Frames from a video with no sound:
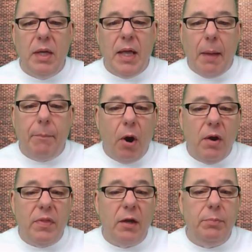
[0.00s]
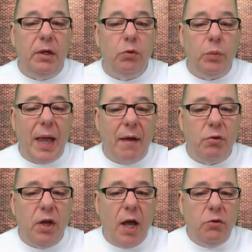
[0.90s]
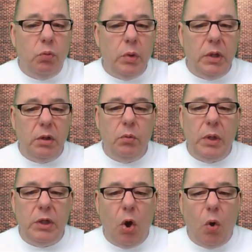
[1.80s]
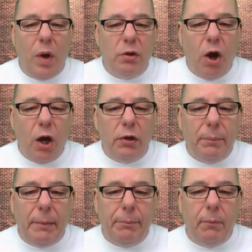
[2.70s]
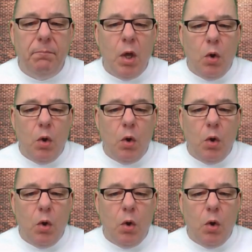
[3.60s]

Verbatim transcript: And part of that is because we advertise, we don't want to talk to people.